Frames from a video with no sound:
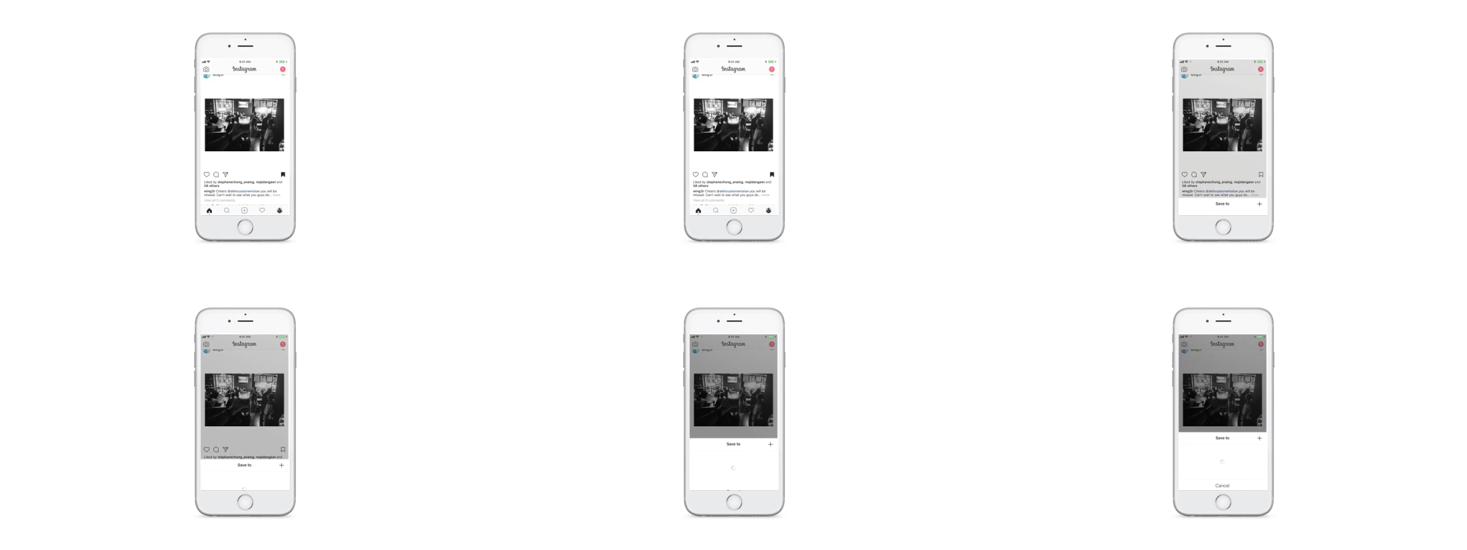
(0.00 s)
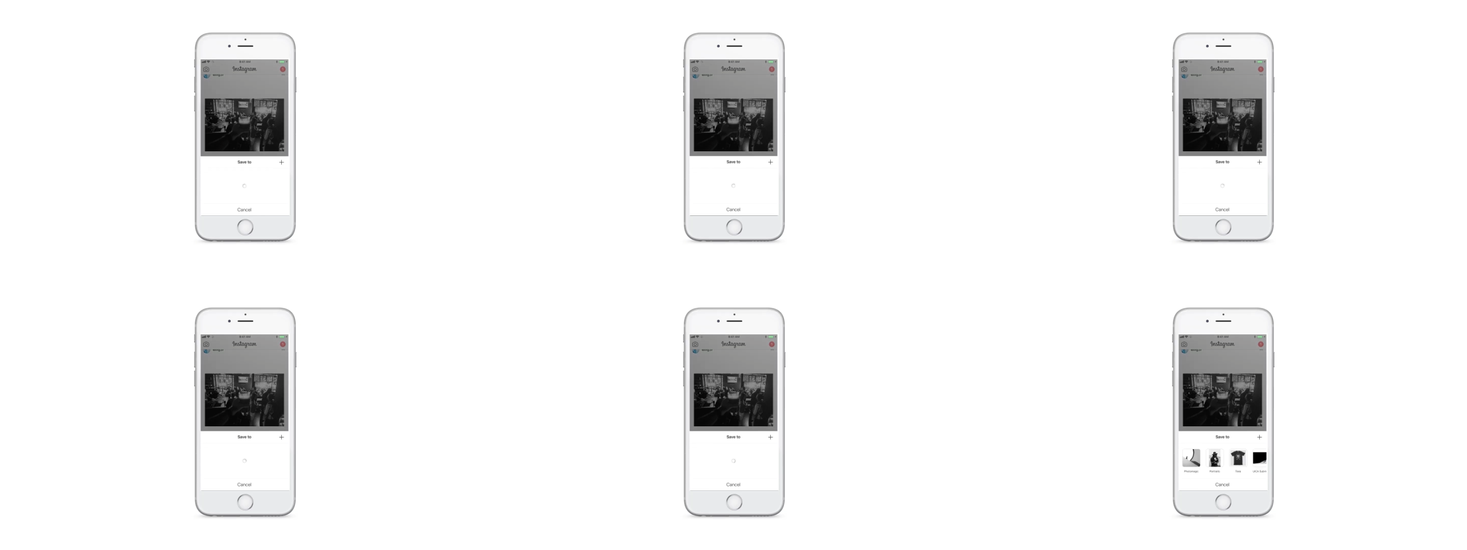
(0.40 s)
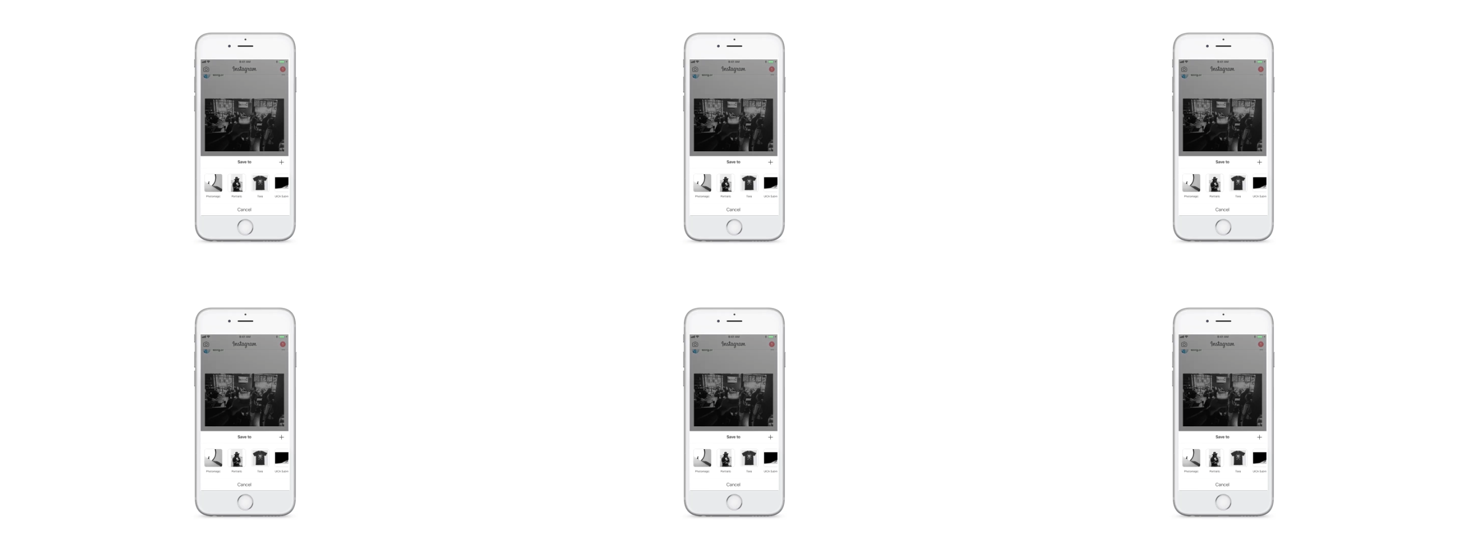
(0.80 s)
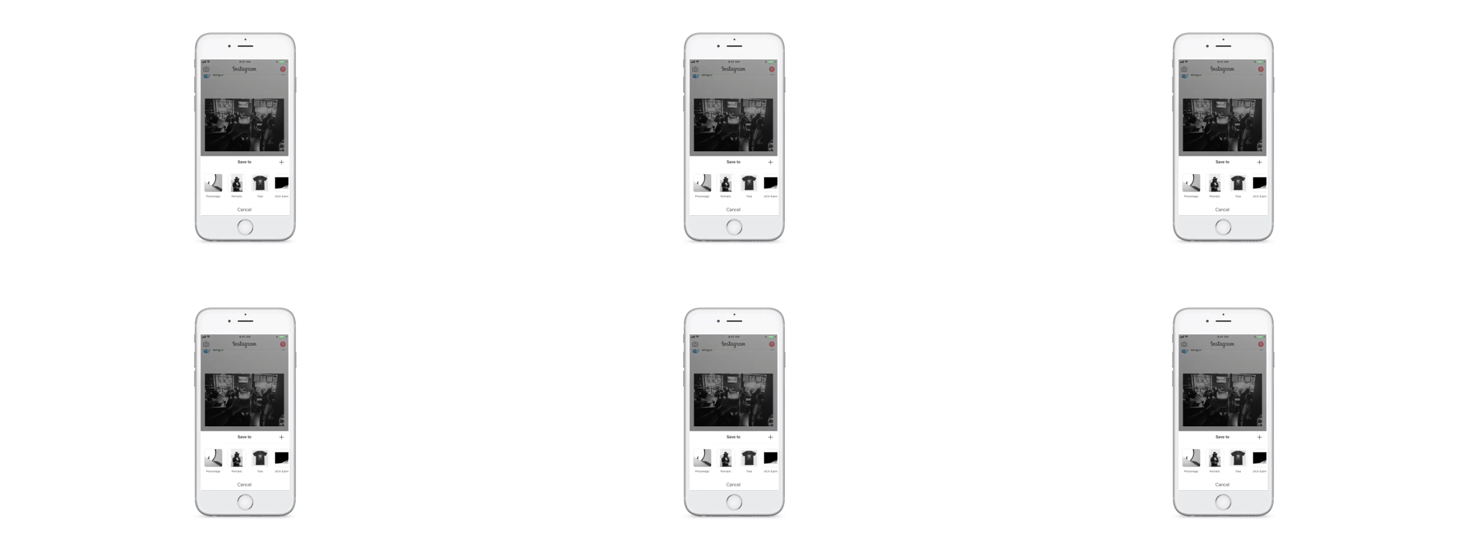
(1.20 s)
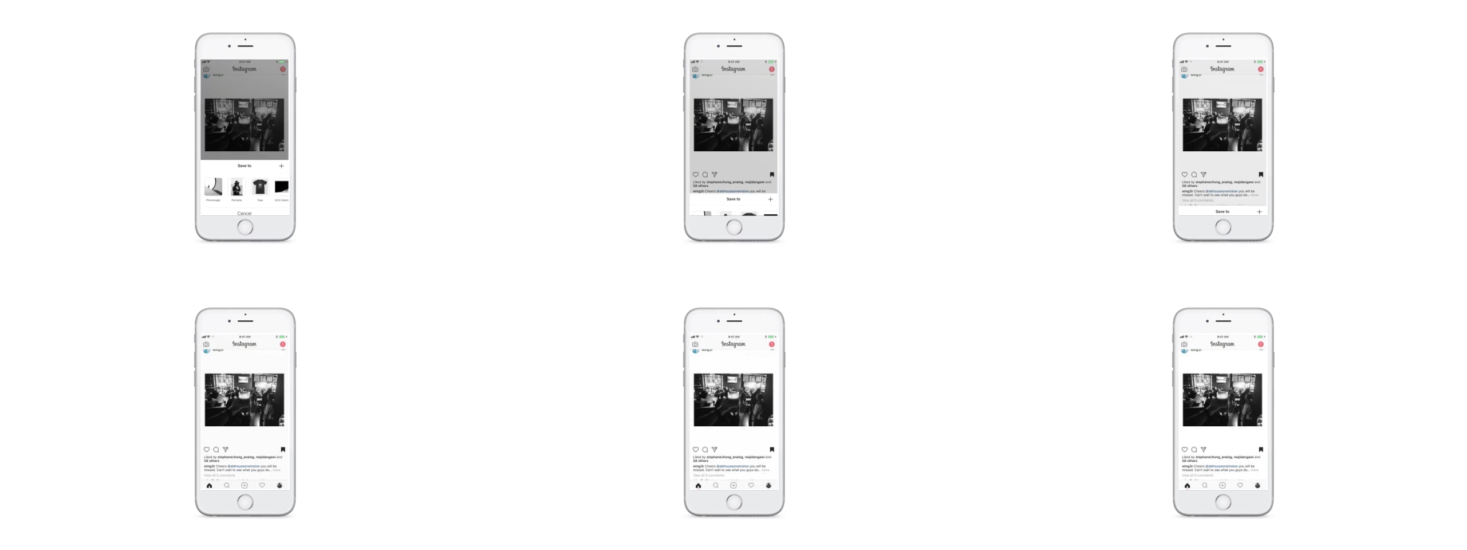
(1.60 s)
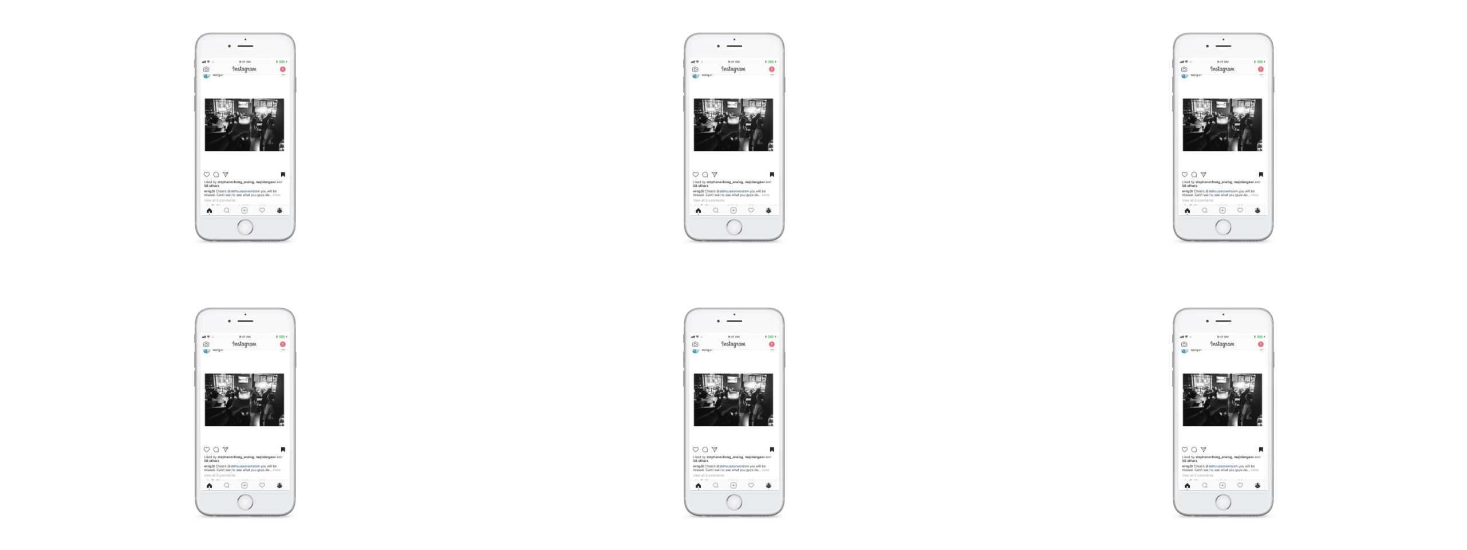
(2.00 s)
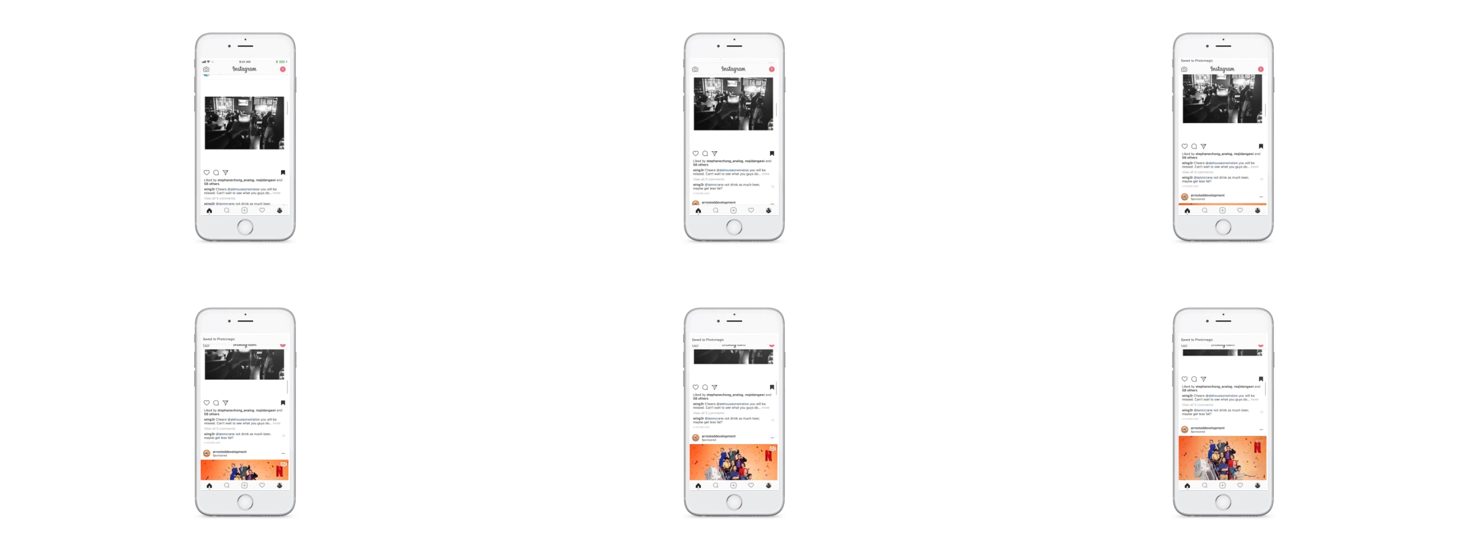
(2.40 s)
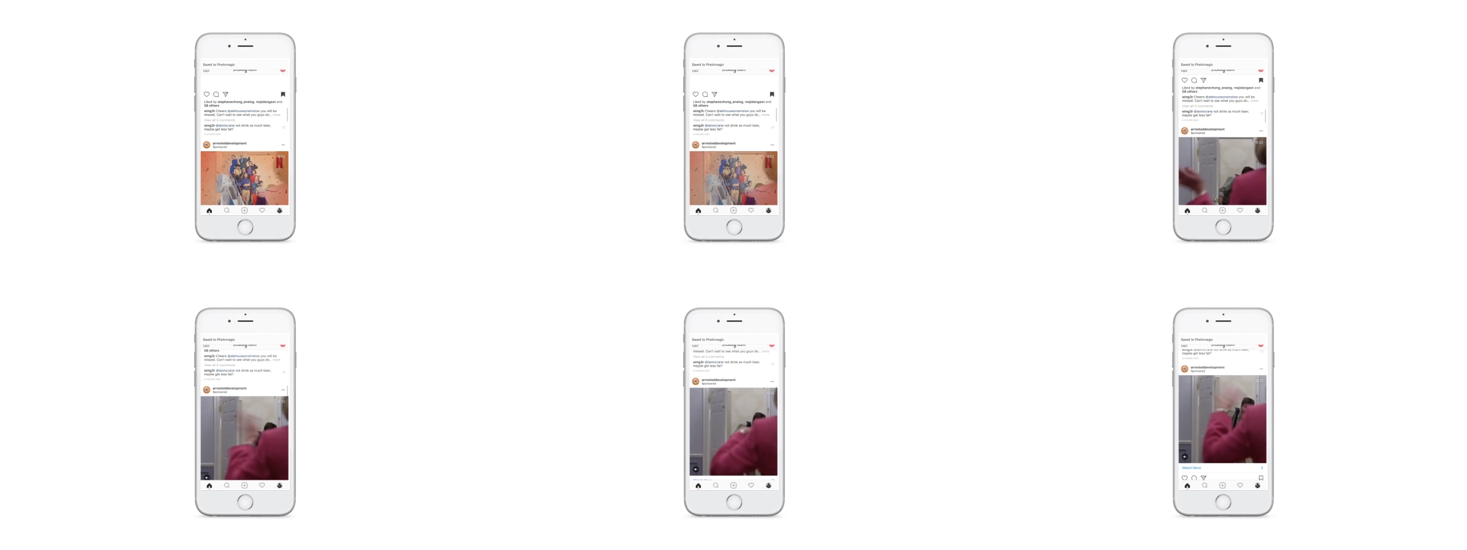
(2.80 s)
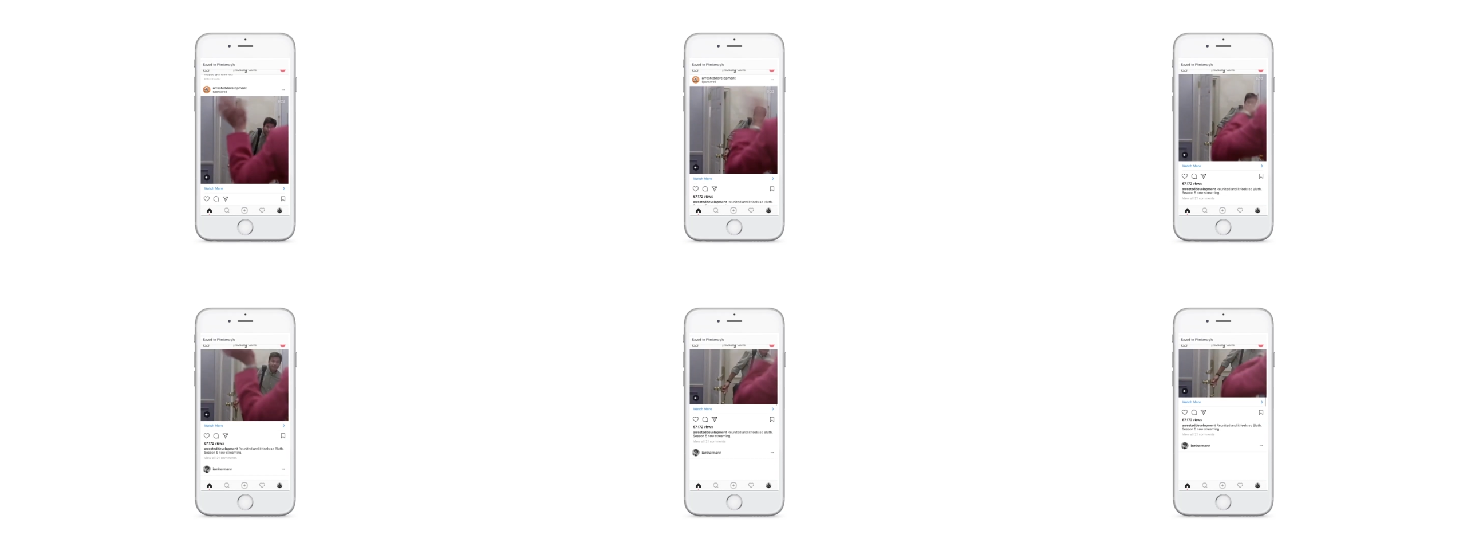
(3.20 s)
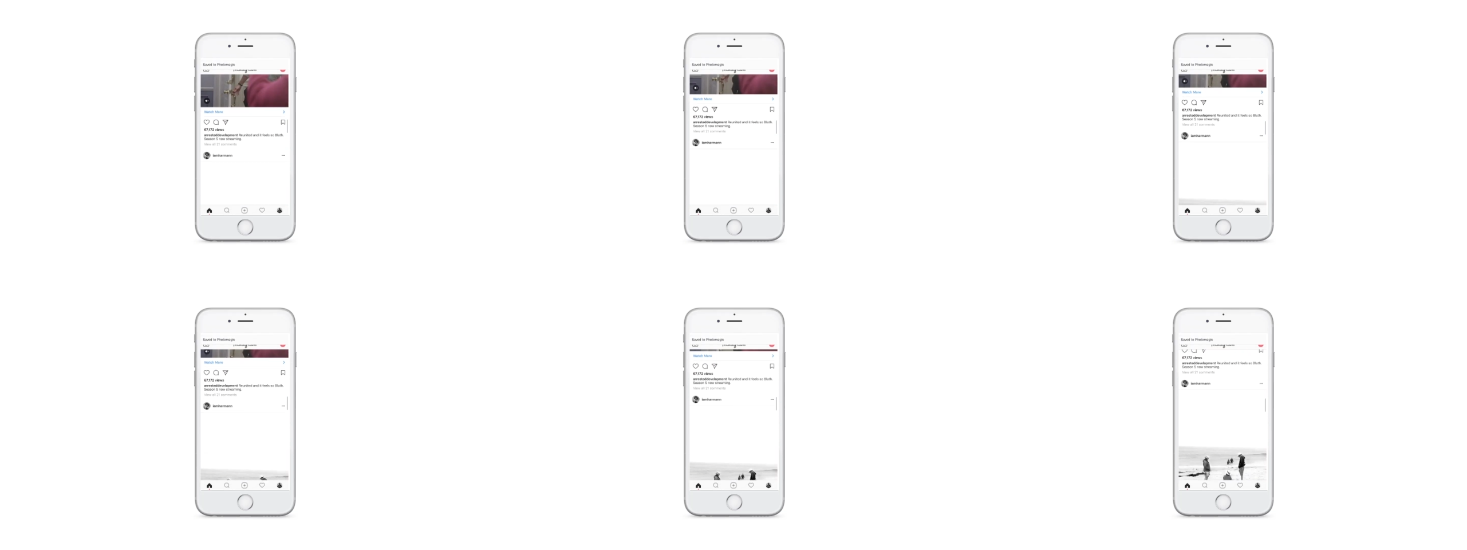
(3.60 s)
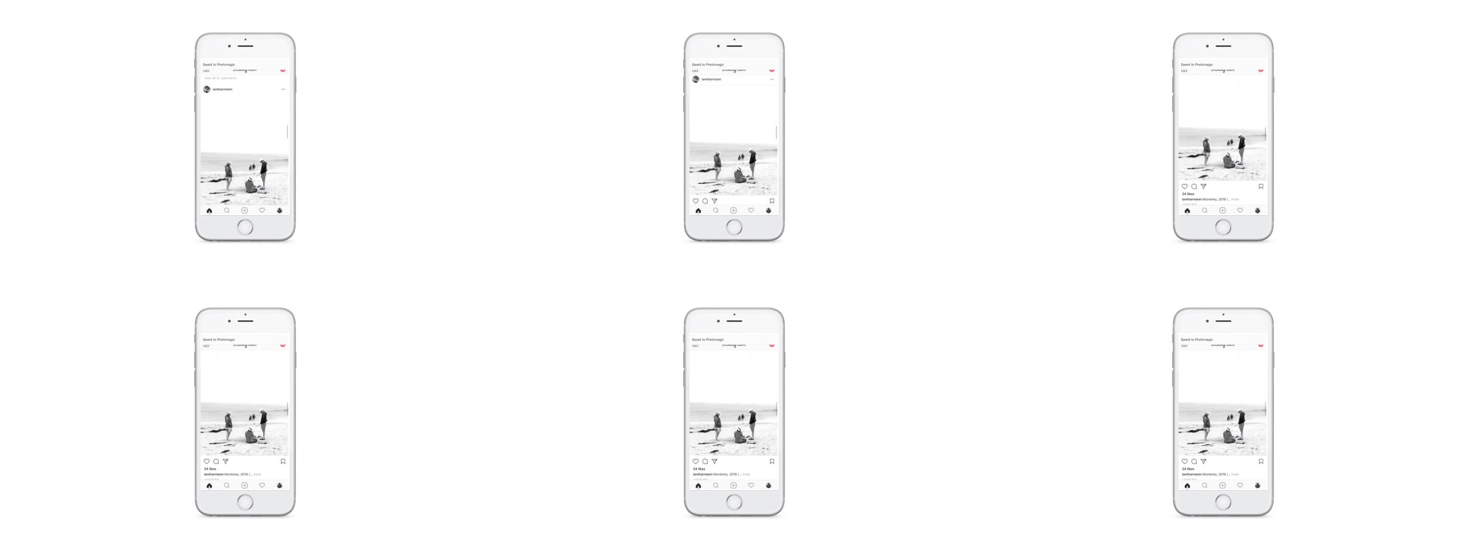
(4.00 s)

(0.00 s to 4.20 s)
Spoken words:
(no speaker visible)